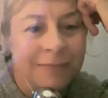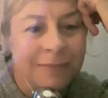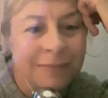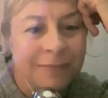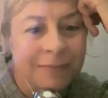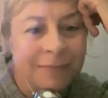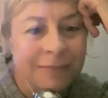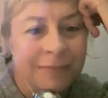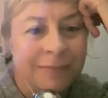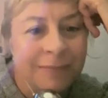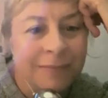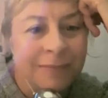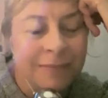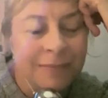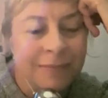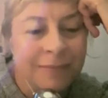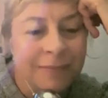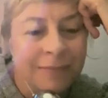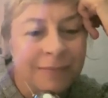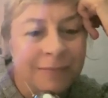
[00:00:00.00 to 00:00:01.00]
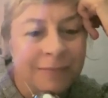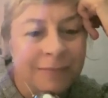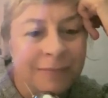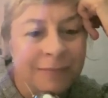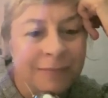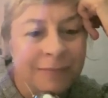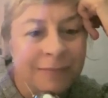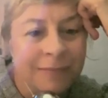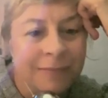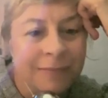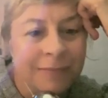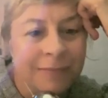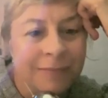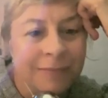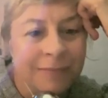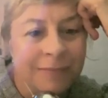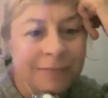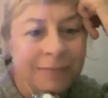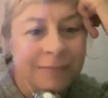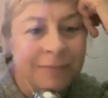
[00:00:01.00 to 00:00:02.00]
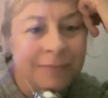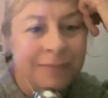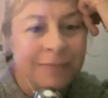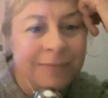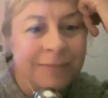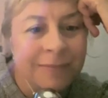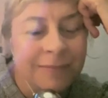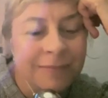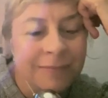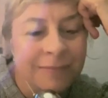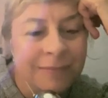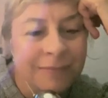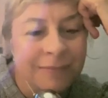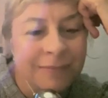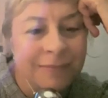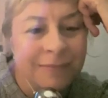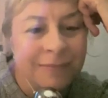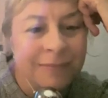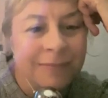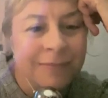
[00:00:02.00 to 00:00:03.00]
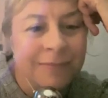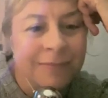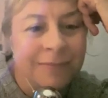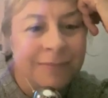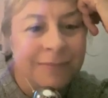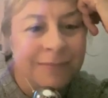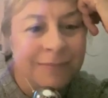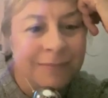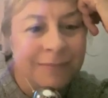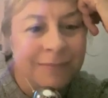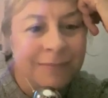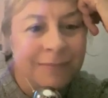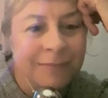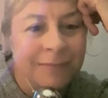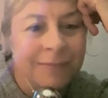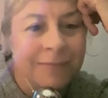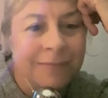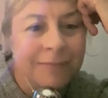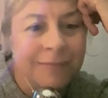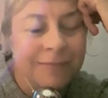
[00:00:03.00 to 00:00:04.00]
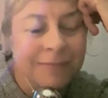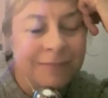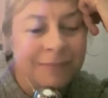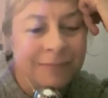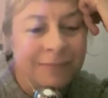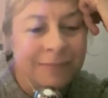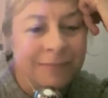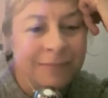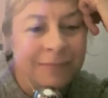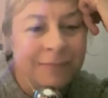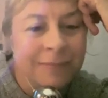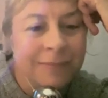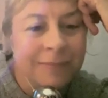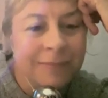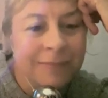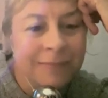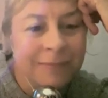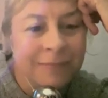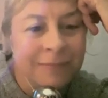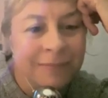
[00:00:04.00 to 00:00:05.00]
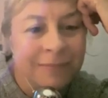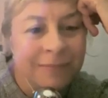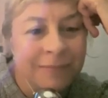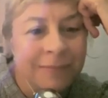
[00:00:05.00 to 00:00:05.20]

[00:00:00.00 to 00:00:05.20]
(not speaking)